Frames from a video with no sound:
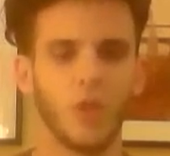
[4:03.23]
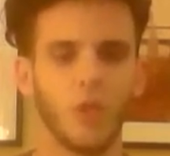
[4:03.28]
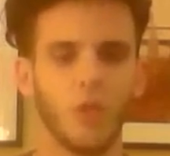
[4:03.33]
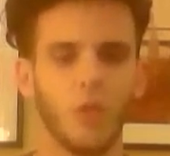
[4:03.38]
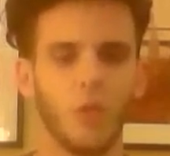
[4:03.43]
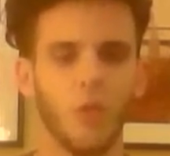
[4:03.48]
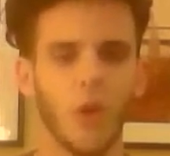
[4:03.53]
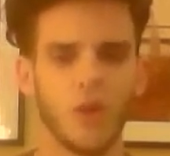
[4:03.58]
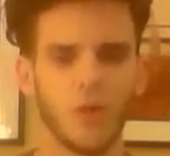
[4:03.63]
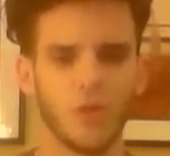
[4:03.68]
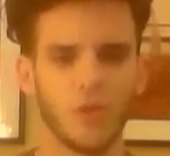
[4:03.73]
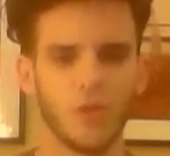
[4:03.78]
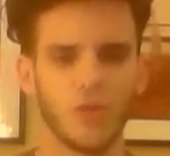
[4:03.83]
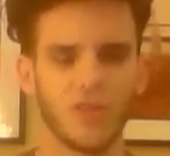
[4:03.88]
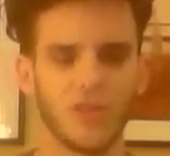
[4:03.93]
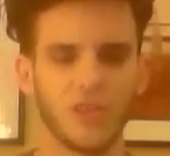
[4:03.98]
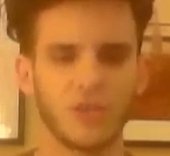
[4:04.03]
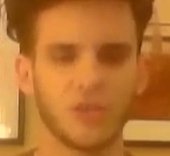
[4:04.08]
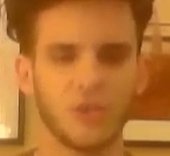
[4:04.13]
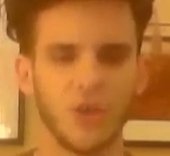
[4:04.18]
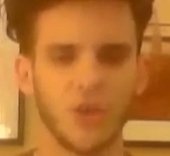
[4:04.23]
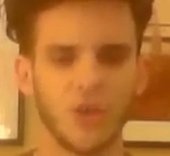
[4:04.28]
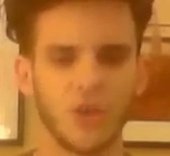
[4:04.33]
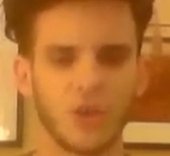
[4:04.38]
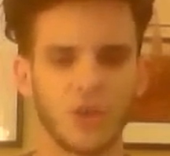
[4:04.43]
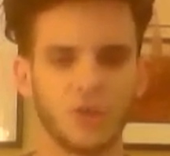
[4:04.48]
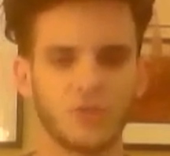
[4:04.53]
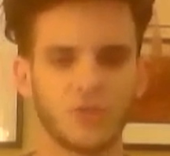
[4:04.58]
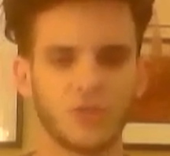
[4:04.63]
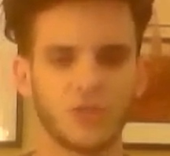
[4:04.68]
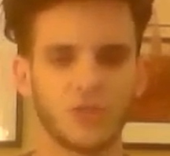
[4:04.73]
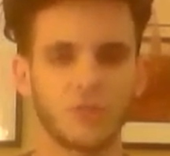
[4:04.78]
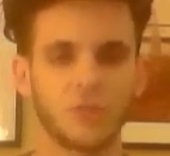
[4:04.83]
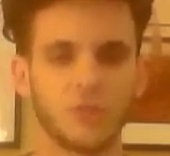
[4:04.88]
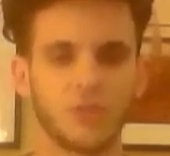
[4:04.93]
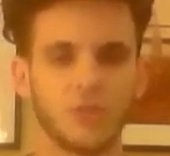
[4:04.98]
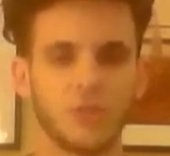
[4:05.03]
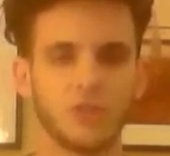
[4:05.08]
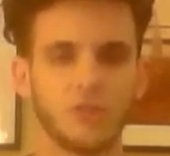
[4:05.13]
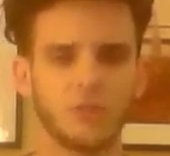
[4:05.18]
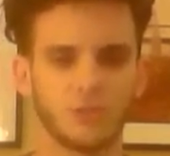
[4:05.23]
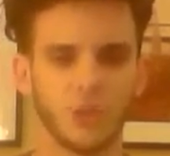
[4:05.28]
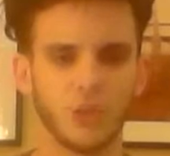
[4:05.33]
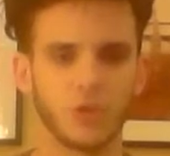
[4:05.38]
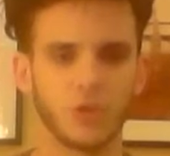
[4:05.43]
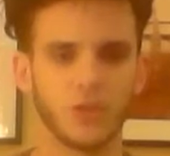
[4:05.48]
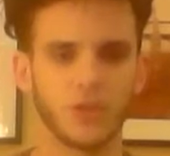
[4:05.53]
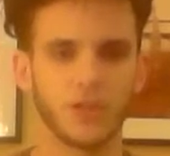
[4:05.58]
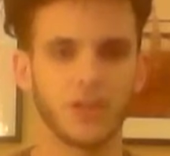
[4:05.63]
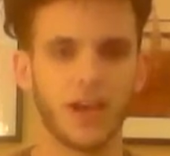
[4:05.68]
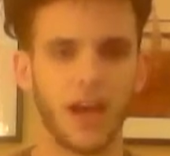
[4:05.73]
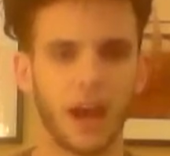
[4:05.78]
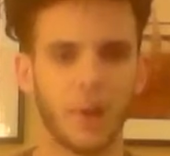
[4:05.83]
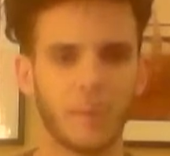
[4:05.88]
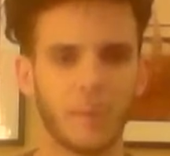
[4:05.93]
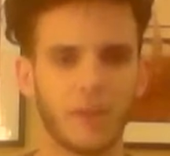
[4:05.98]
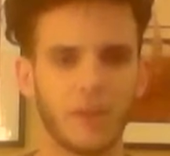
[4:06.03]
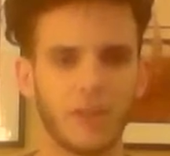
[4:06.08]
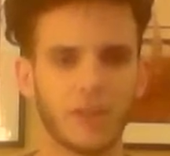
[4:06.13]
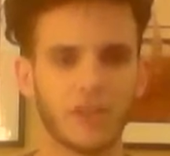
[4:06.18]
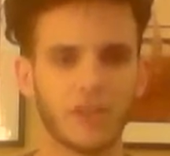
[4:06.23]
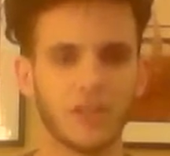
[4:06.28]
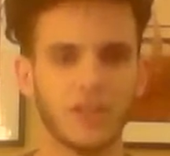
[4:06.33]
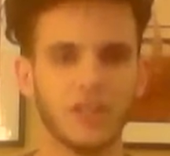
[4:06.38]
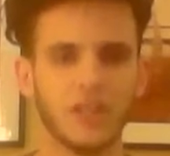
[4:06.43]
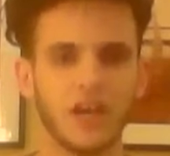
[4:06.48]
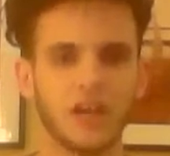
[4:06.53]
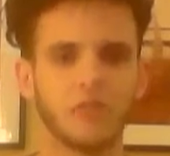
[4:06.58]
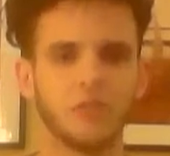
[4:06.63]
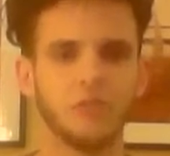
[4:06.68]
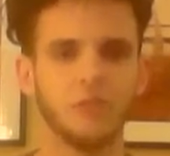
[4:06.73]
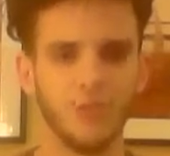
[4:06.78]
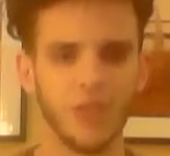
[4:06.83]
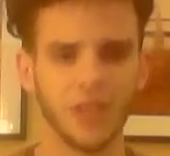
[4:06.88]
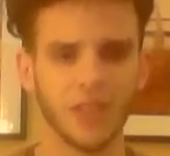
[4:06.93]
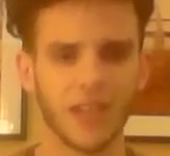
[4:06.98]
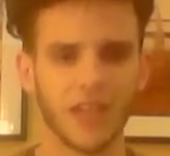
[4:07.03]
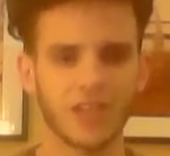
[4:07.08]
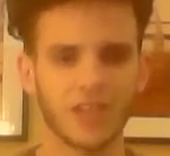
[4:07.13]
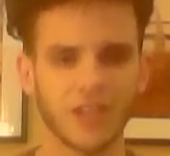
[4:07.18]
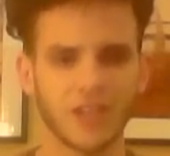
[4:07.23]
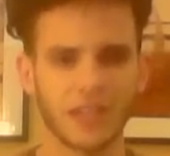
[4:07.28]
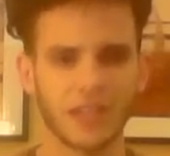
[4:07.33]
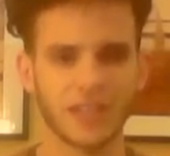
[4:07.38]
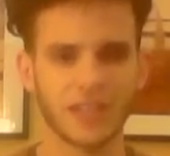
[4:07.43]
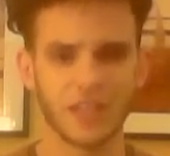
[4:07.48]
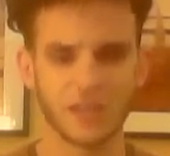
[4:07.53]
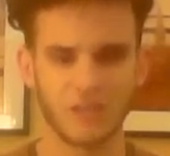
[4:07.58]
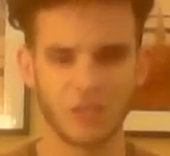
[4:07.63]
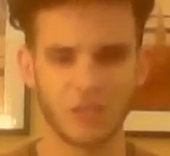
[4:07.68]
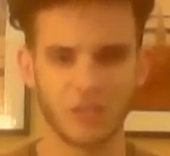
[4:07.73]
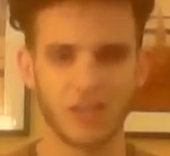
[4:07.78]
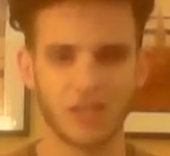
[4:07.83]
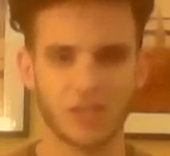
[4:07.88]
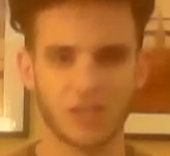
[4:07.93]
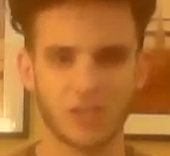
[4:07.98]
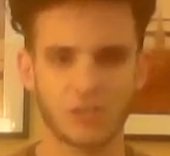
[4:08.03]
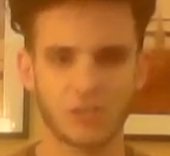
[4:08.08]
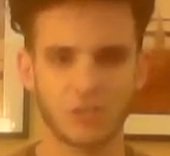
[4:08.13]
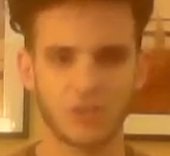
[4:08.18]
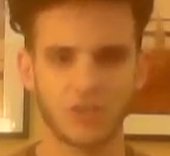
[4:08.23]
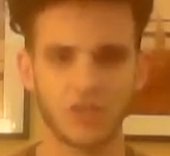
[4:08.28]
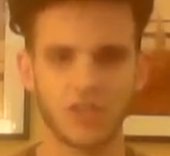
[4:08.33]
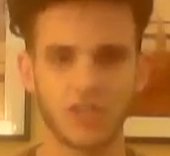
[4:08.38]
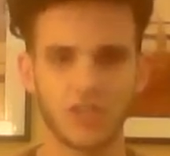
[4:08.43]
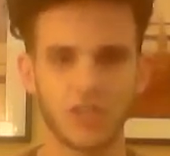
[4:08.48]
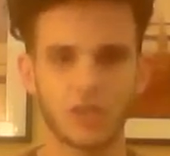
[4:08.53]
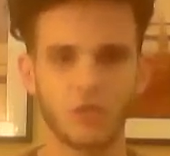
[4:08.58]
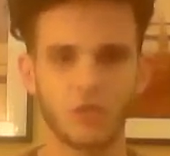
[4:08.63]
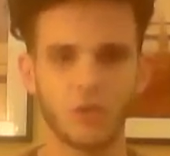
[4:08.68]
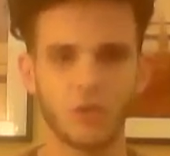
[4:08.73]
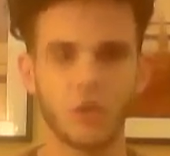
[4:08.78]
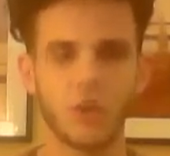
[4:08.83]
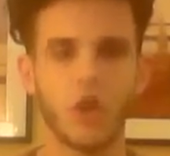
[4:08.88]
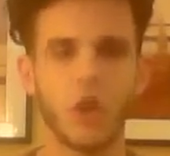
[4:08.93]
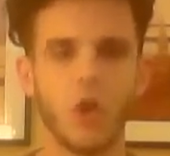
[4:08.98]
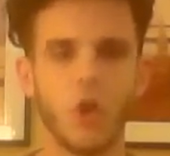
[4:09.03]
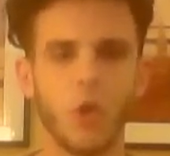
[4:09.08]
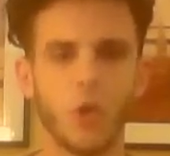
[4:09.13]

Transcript: whether this is a question of simply gross incompetence in not realizing that segregation wasn't equal,